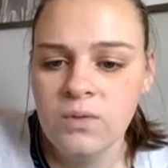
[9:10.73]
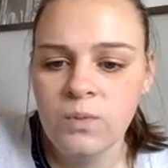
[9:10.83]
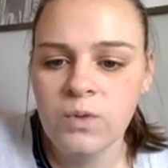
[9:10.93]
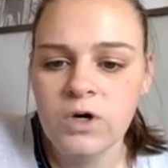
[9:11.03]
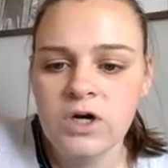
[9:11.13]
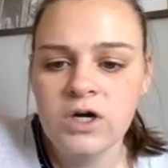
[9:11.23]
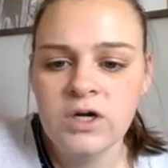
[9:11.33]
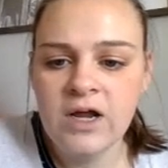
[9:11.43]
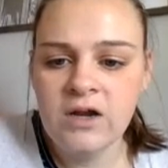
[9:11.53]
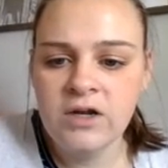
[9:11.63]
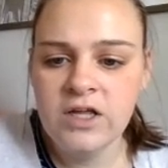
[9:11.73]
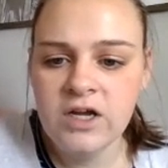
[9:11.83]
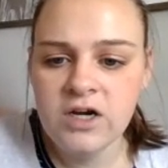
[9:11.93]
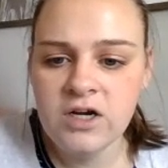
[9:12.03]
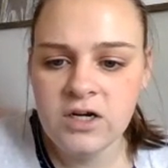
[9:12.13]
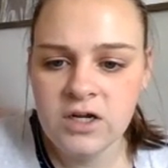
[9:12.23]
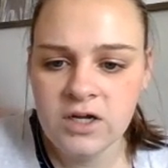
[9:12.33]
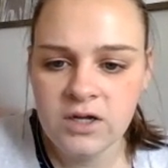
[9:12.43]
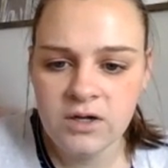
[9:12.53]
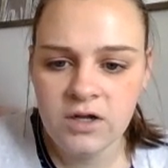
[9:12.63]
We're down here.
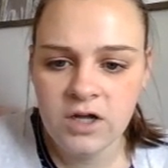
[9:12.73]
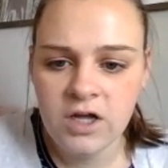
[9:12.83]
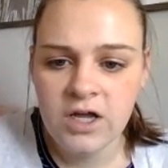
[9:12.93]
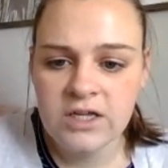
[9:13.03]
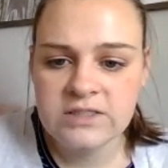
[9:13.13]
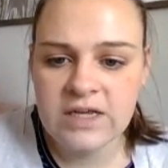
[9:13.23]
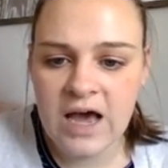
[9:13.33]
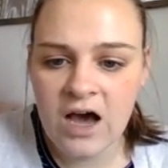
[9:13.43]
To